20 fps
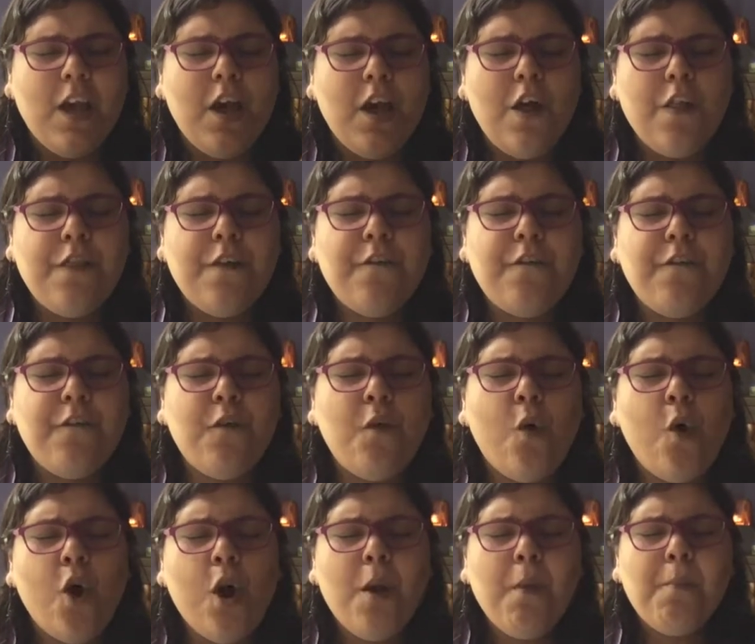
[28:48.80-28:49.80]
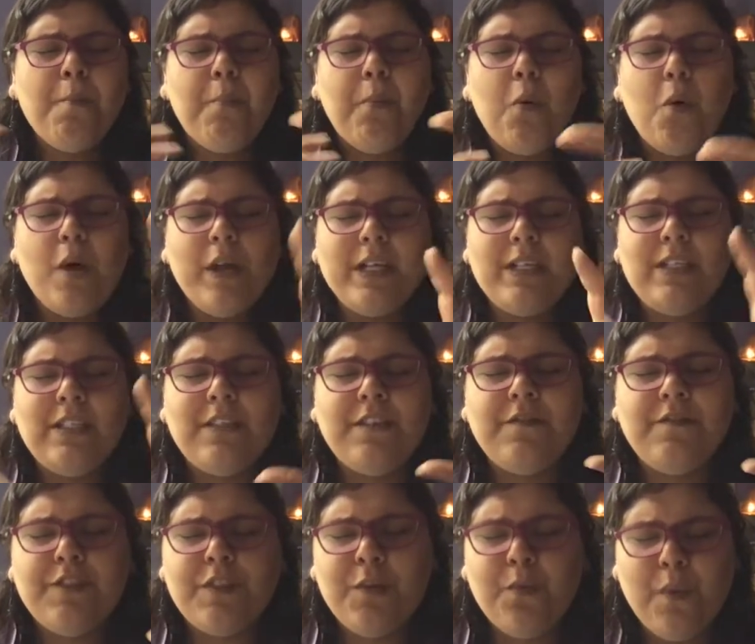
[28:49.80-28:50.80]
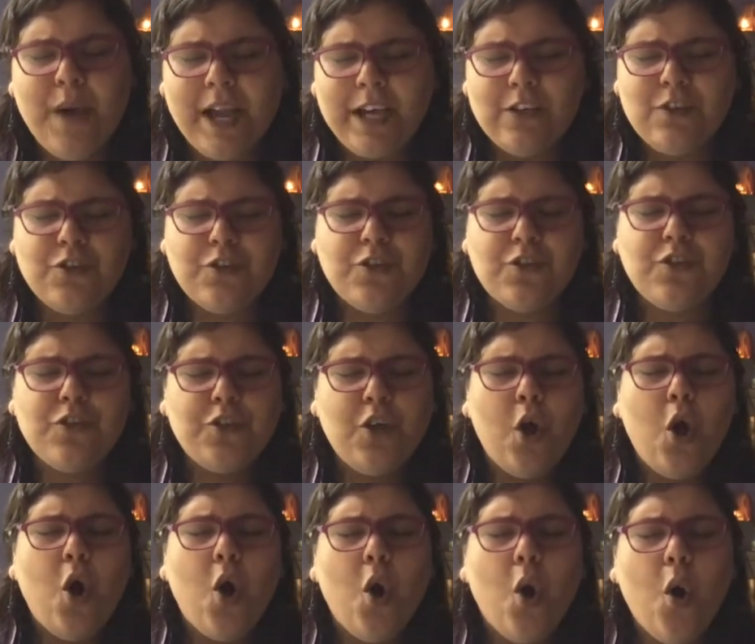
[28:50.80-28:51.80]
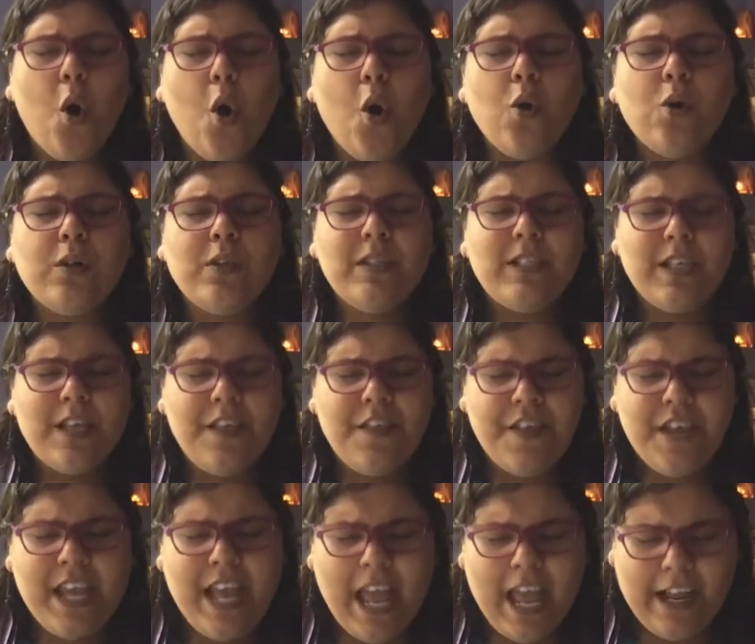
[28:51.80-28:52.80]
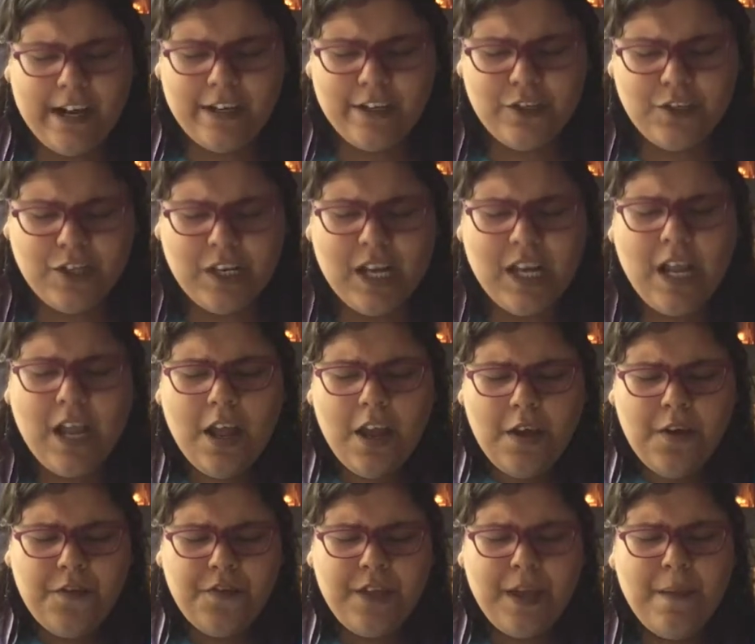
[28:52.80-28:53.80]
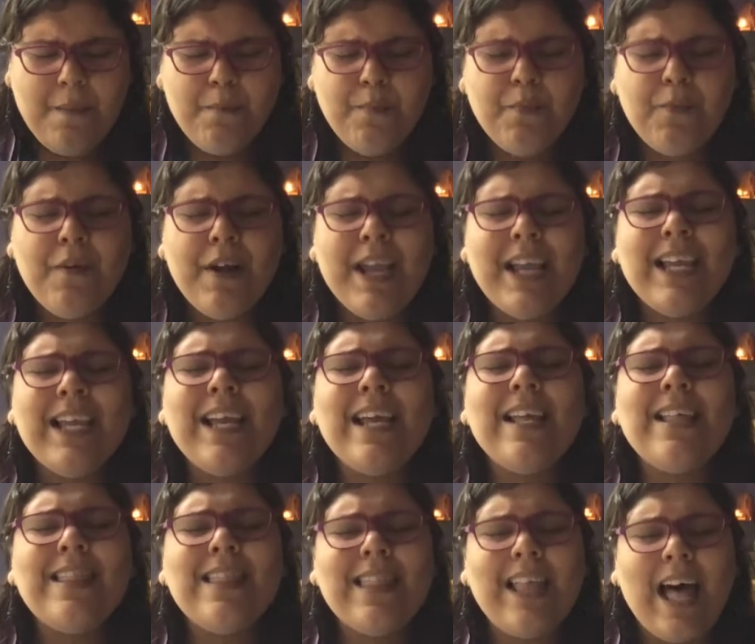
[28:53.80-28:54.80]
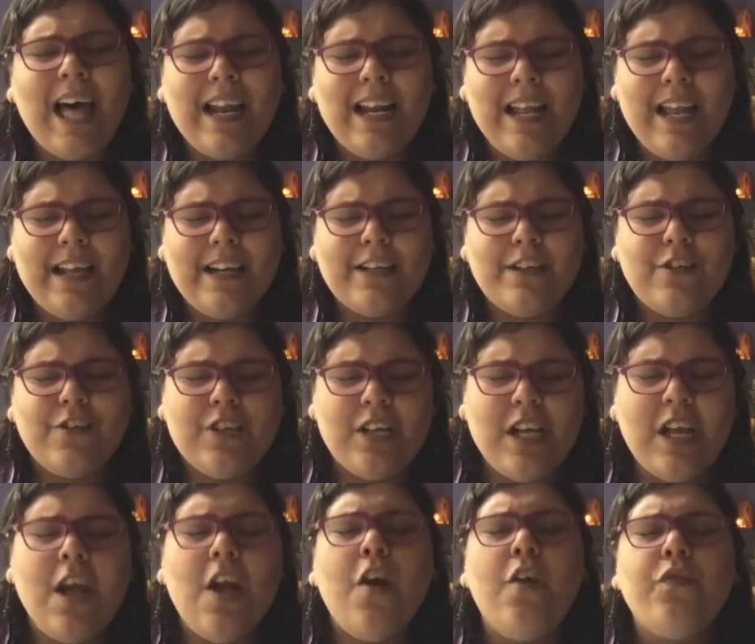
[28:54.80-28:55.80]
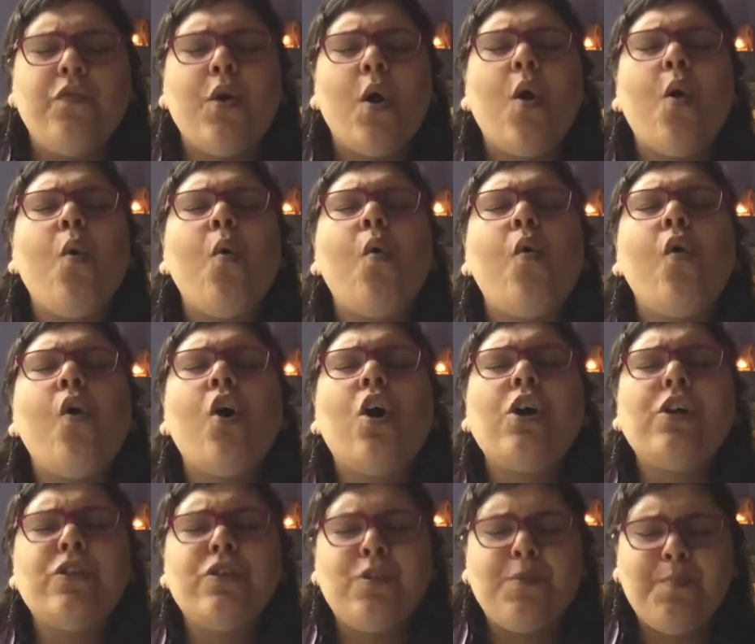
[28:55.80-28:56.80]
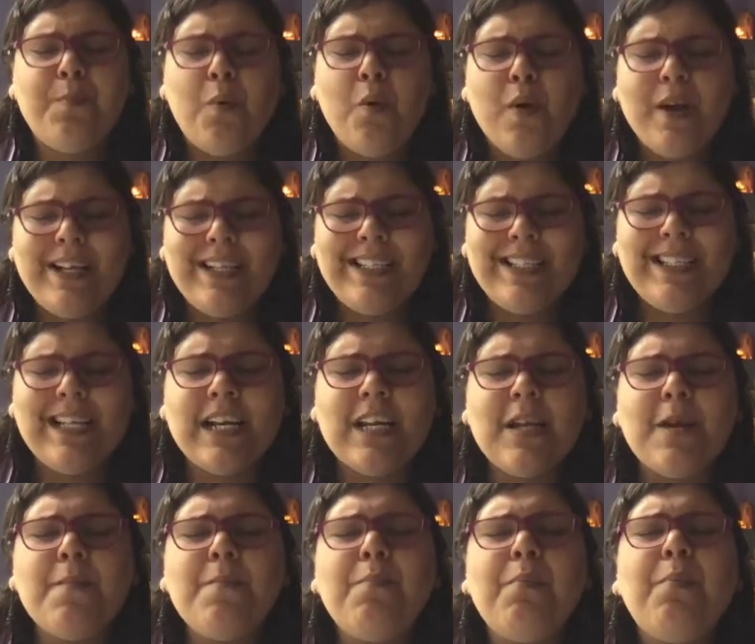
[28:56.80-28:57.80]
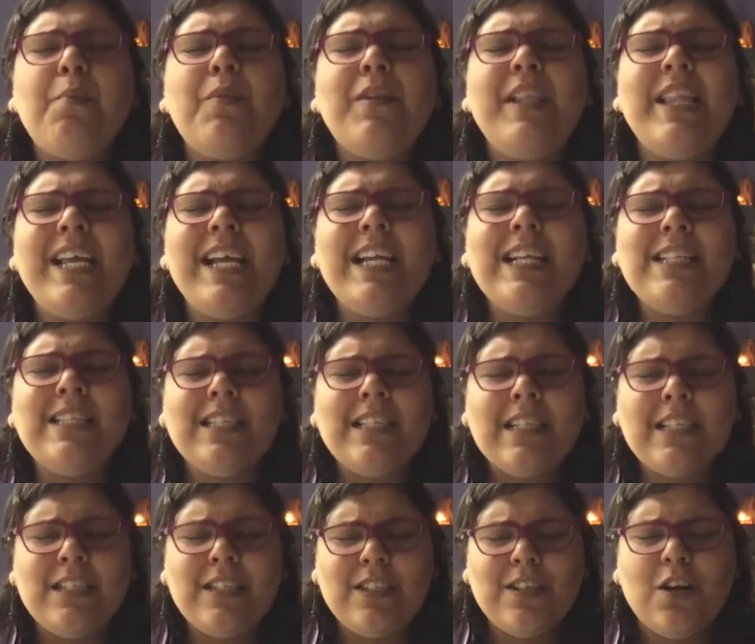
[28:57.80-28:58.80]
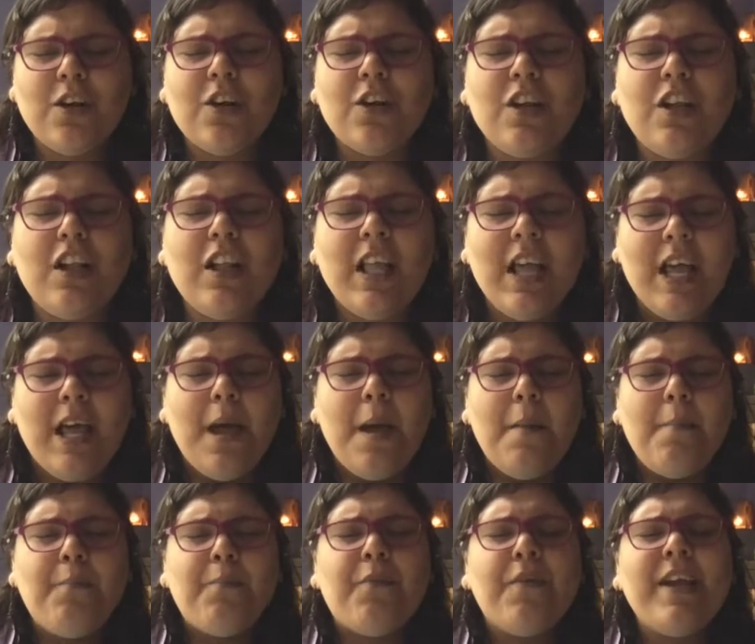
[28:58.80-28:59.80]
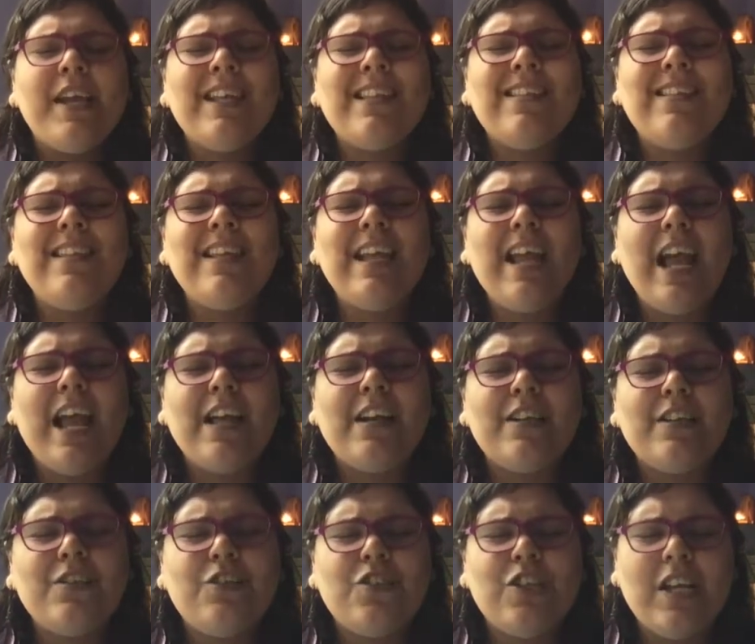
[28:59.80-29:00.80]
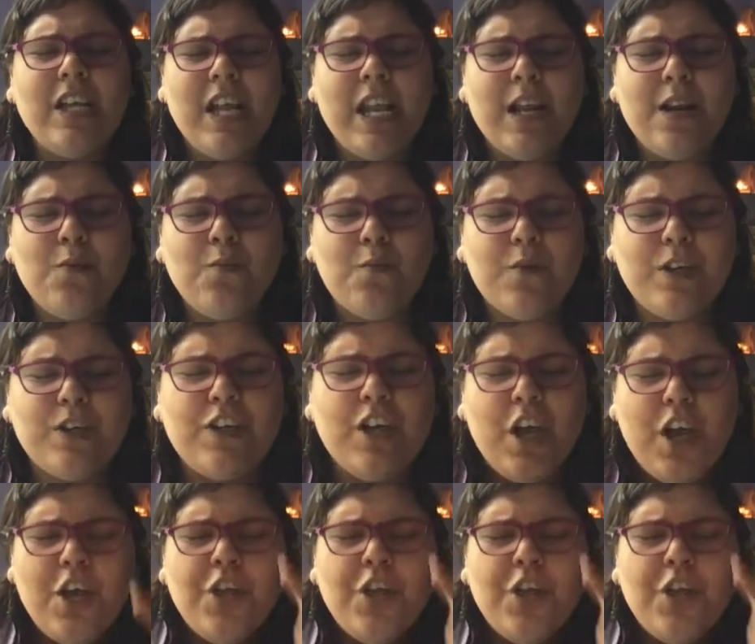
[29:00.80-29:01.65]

The 4 points of directions hold the energy. They bring in that energy. The quartz points that complete the circle bring the energy inward.